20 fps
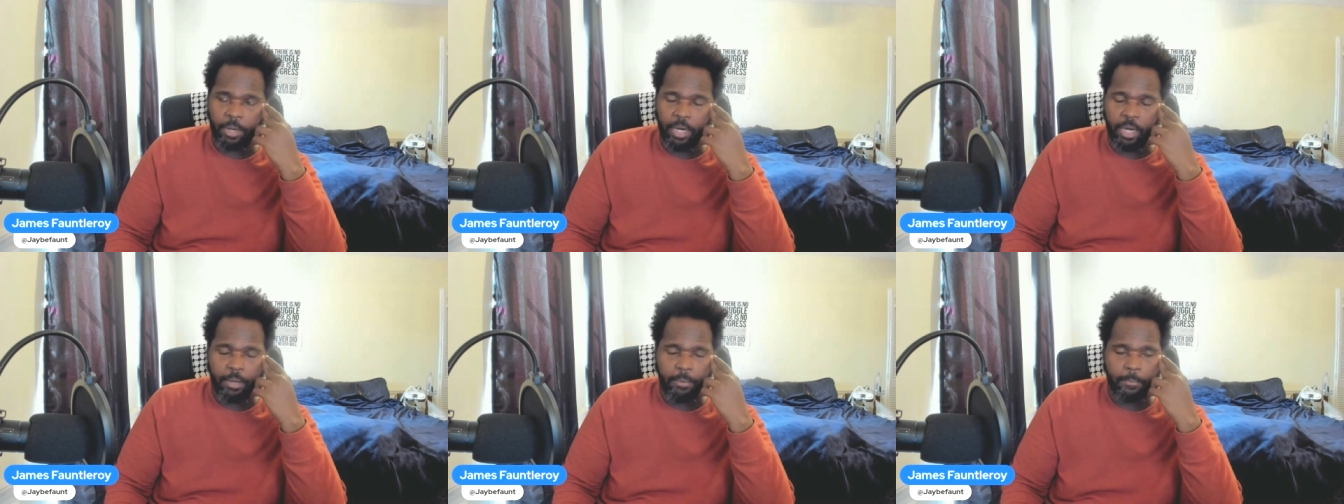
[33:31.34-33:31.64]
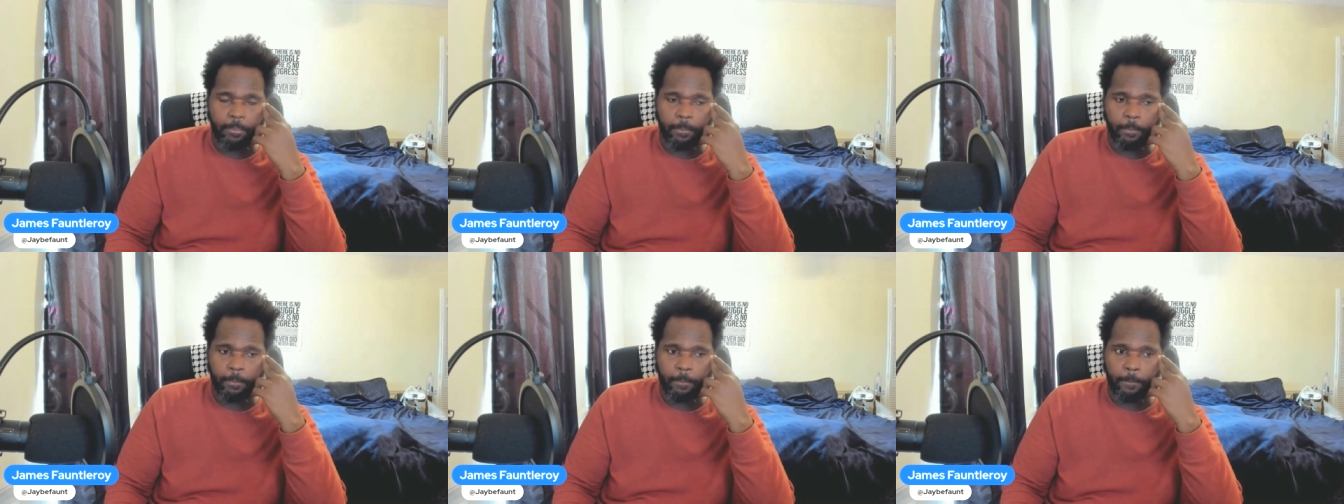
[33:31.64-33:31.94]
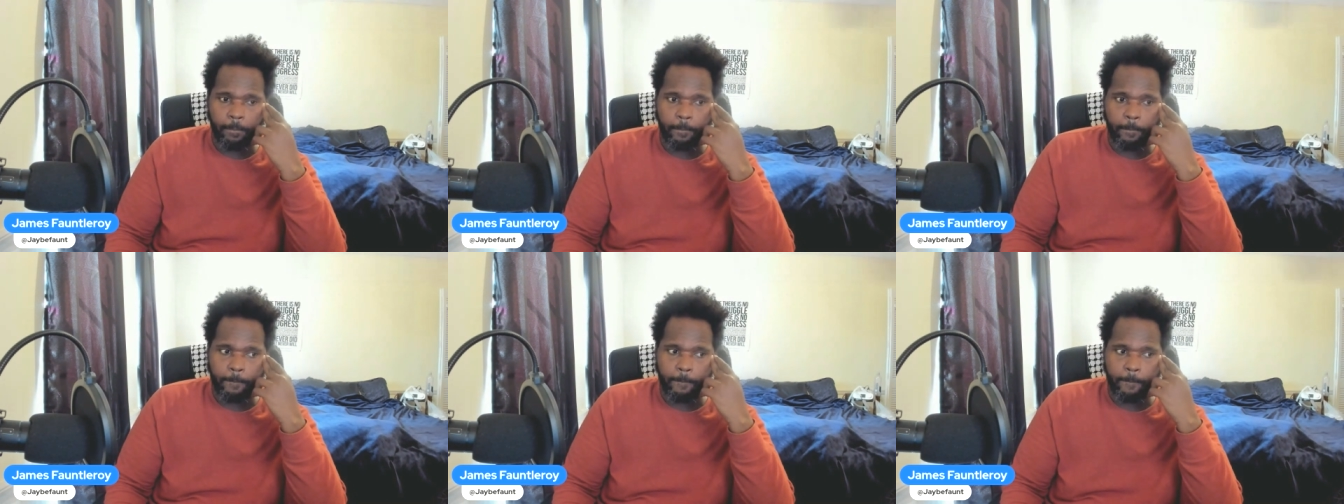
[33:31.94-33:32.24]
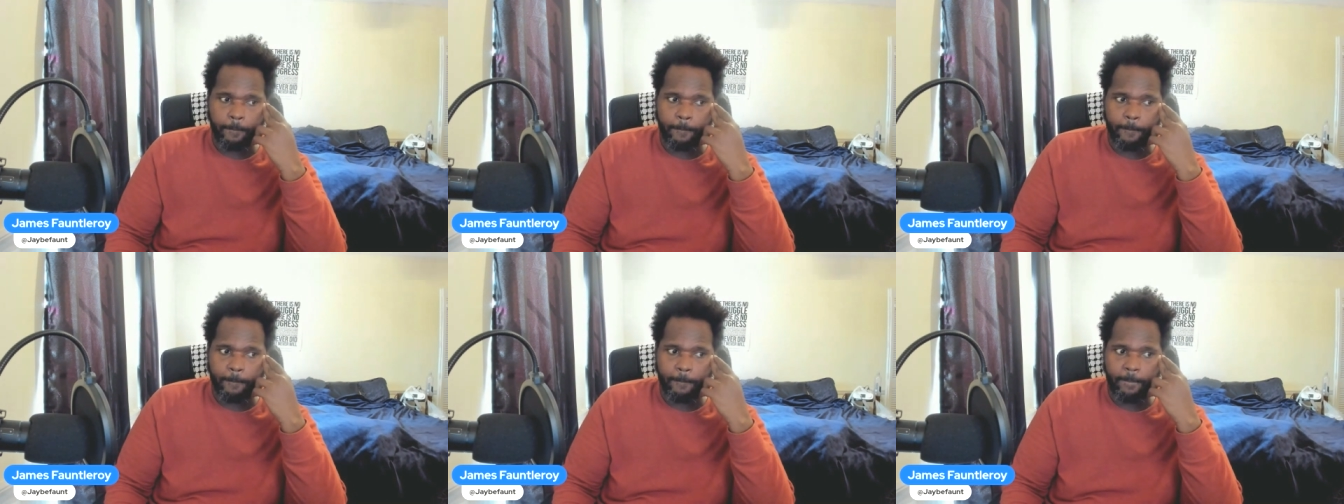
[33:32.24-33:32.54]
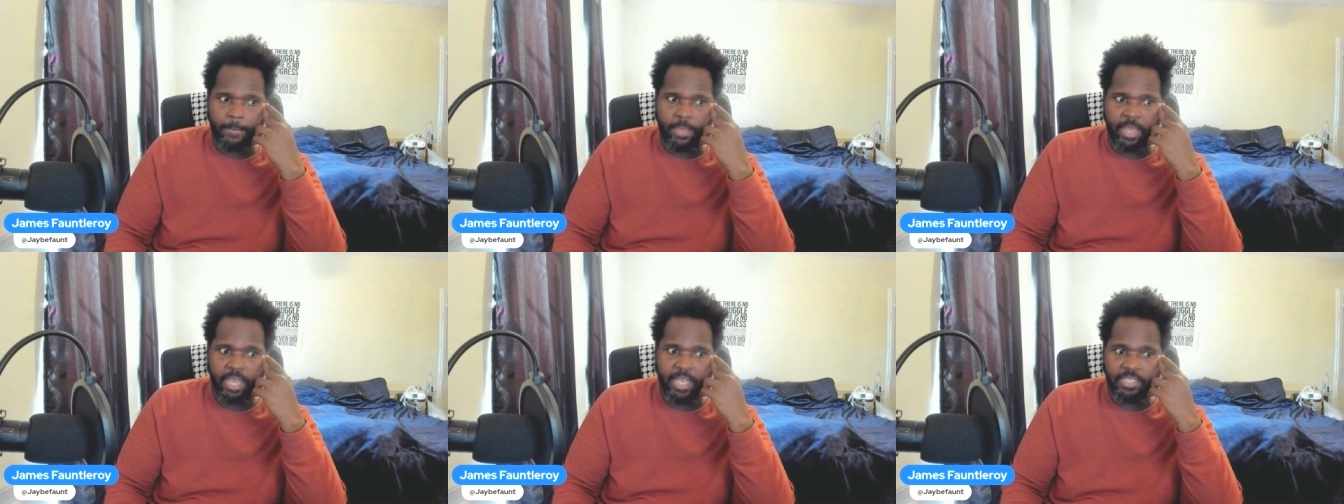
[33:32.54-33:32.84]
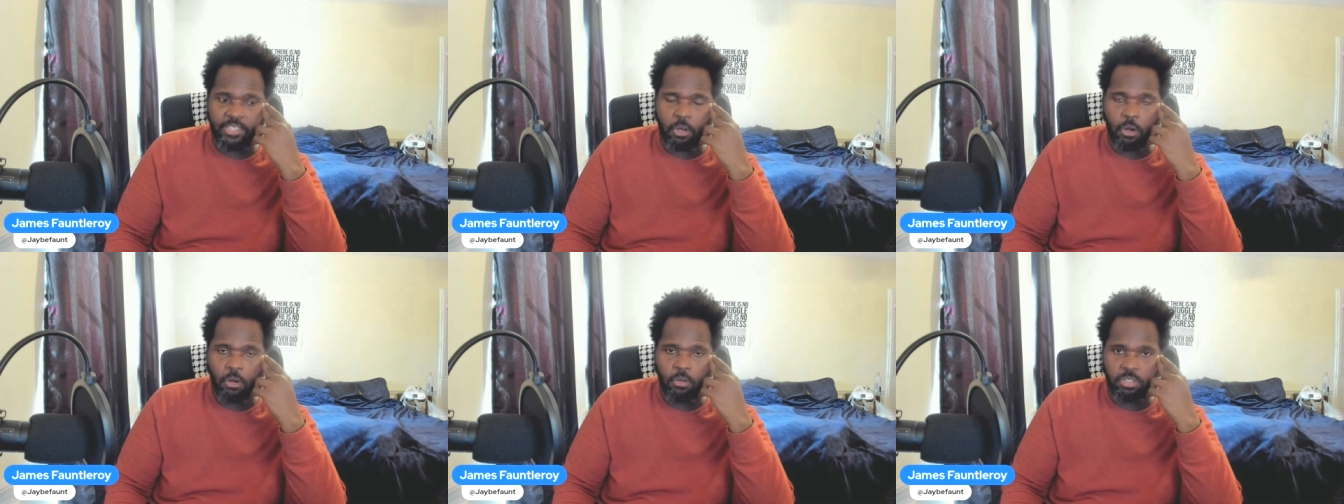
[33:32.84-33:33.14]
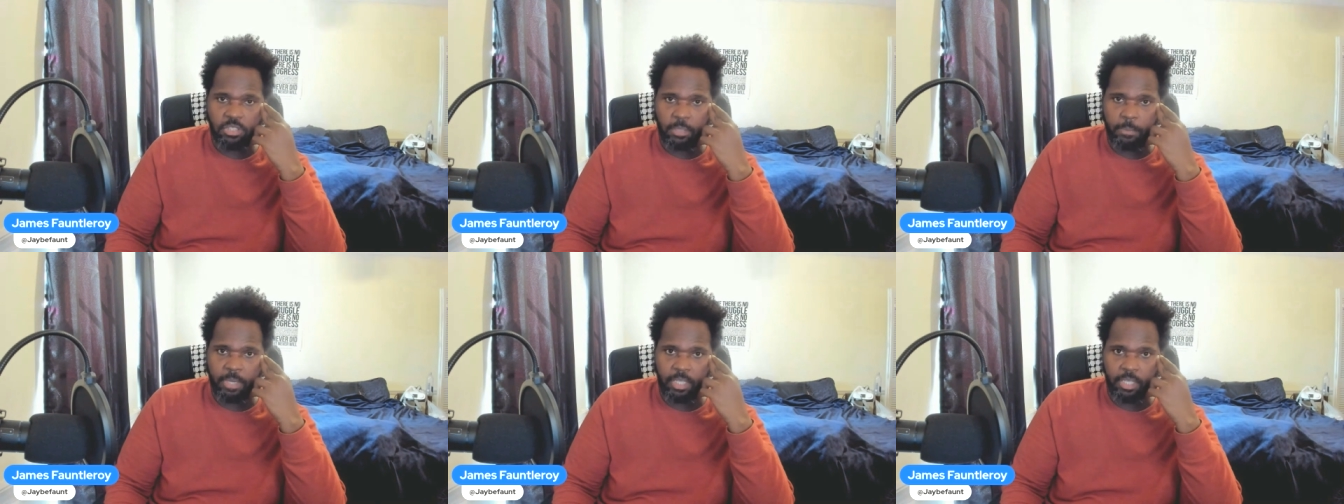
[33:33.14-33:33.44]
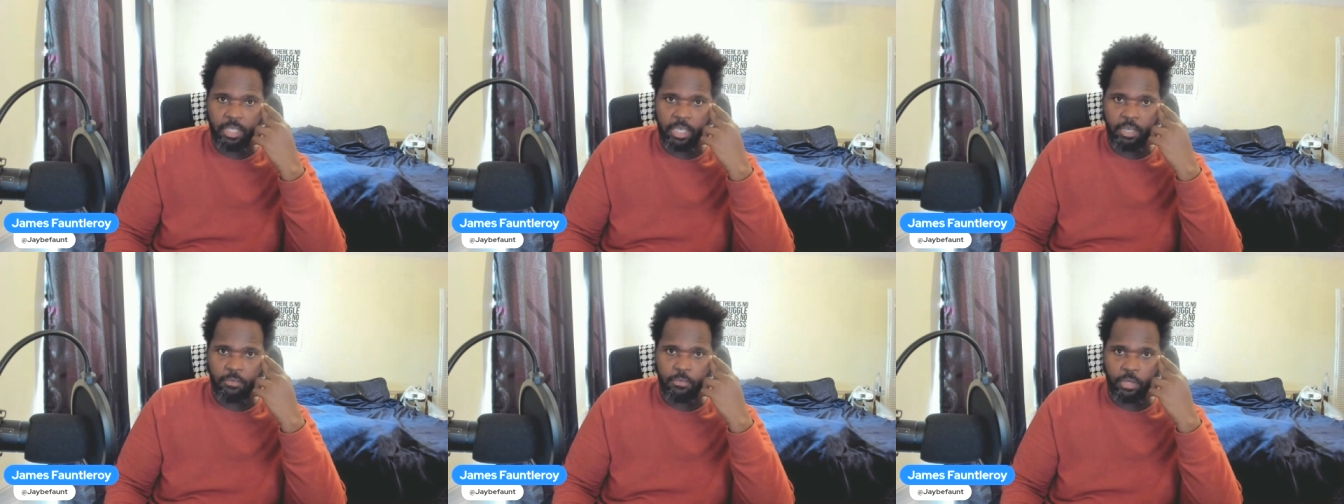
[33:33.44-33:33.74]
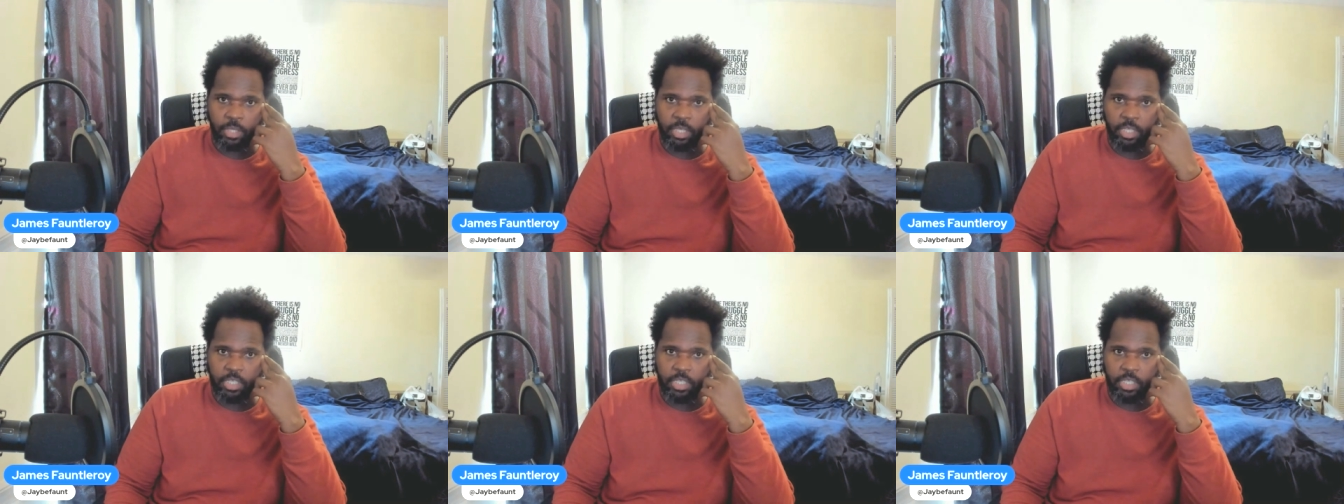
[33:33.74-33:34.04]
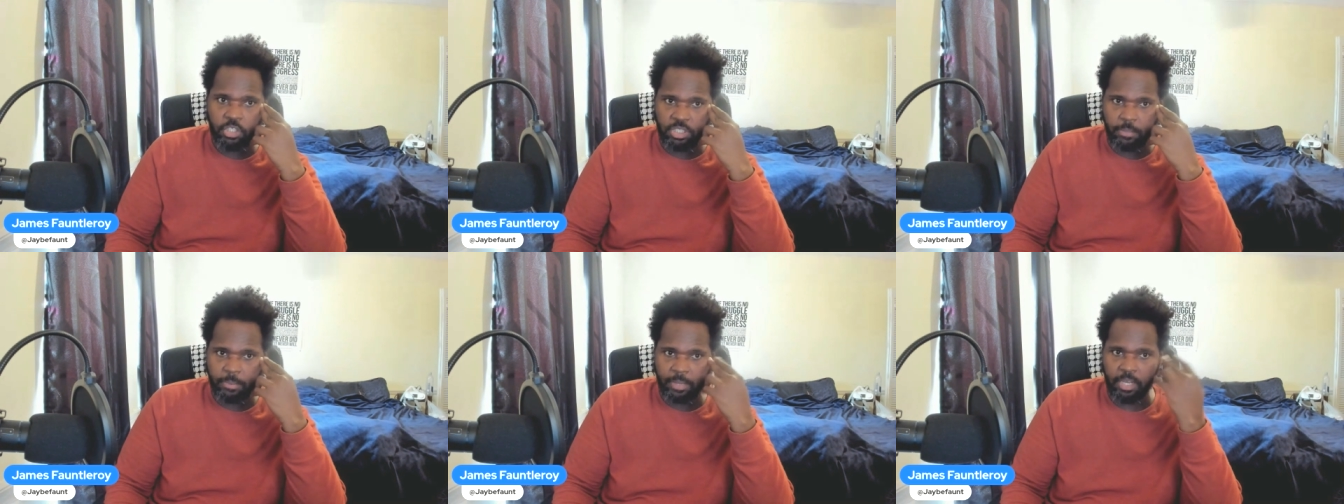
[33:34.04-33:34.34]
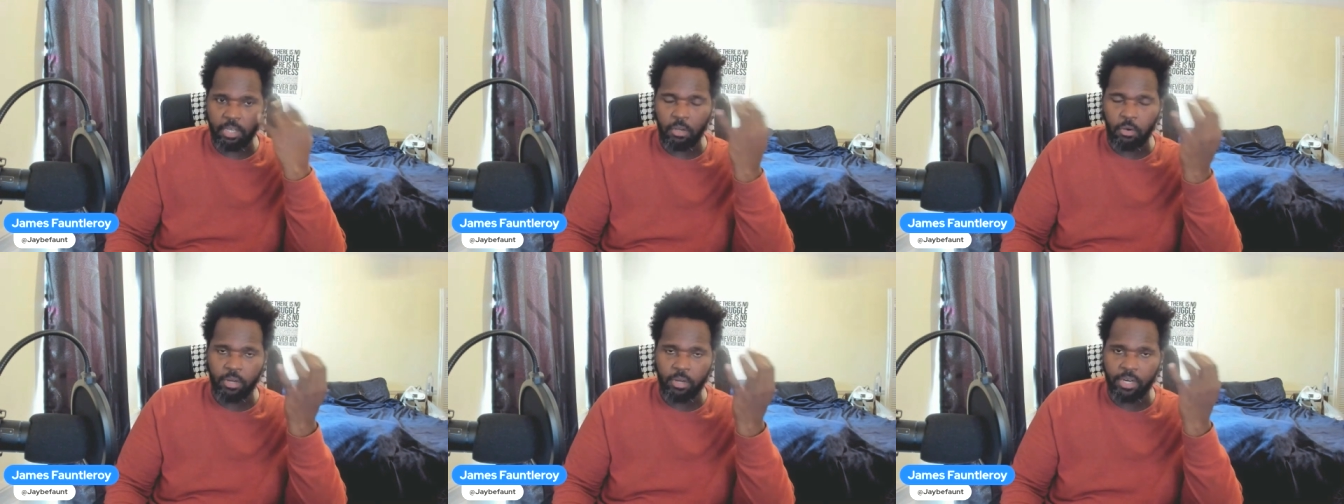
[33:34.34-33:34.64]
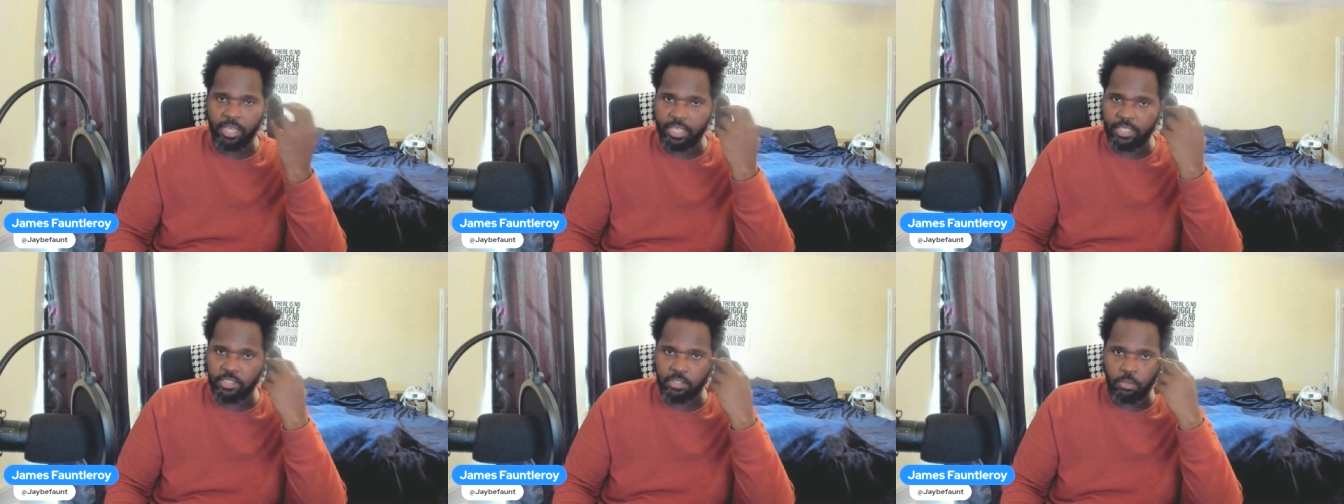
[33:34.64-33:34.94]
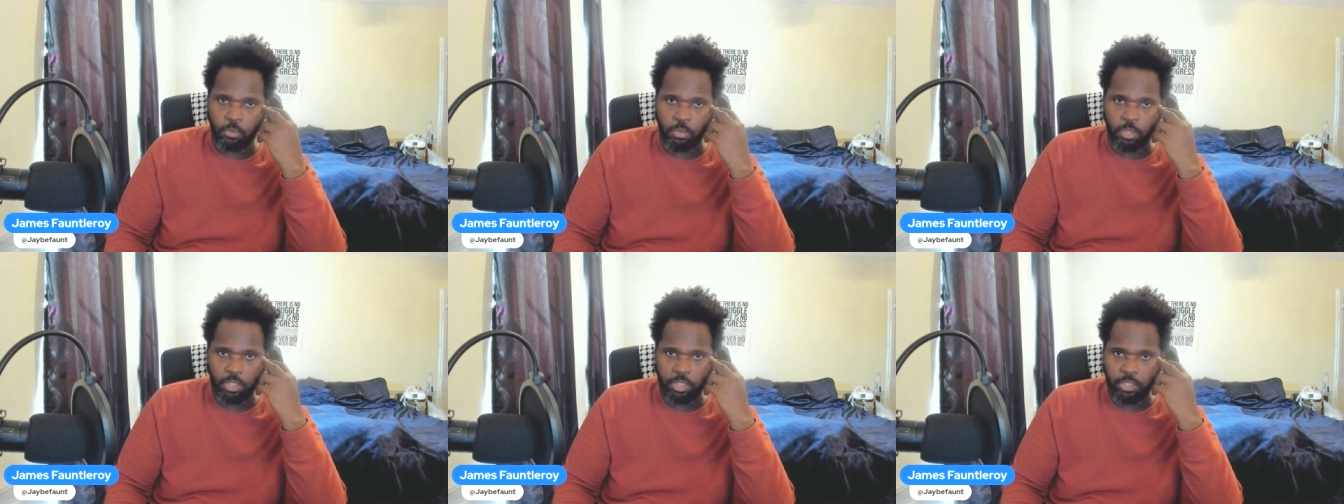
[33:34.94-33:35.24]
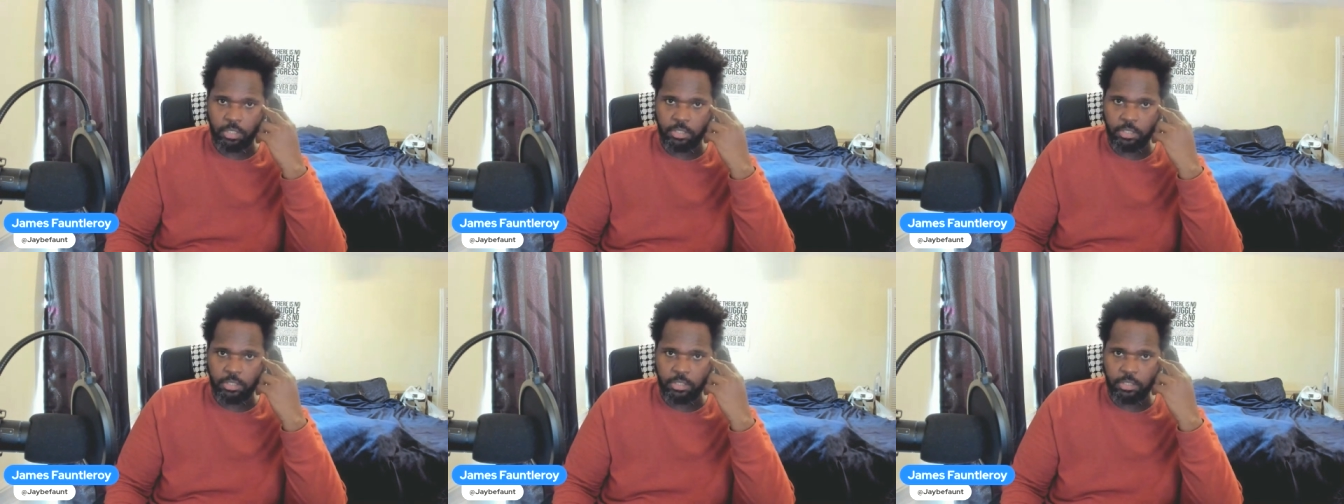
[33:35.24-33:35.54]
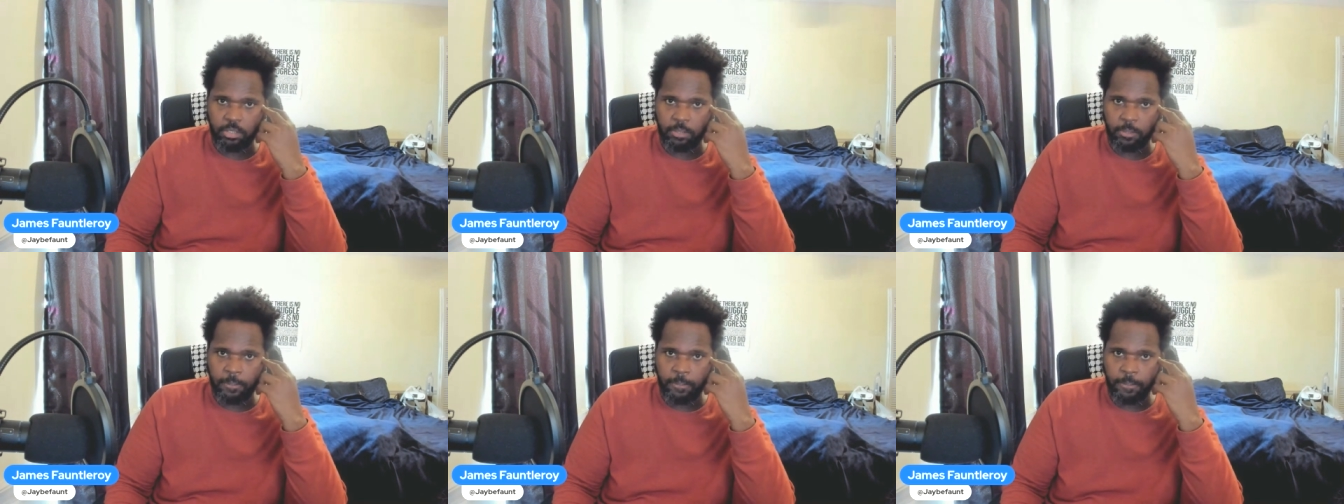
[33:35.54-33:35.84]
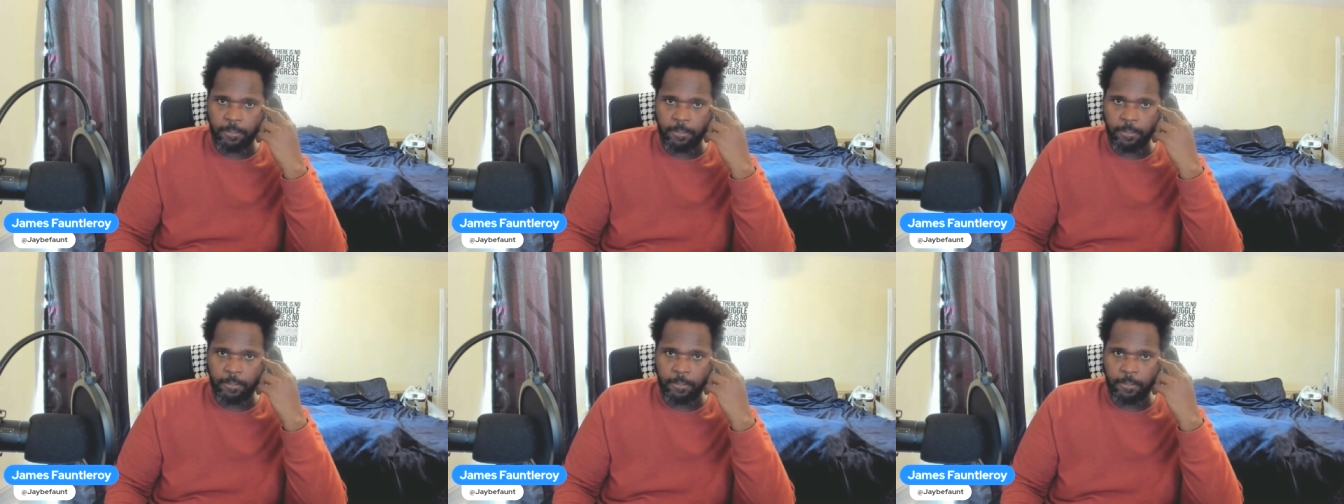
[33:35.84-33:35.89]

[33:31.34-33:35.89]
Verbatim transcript: But it's ultimately really just about going against the workers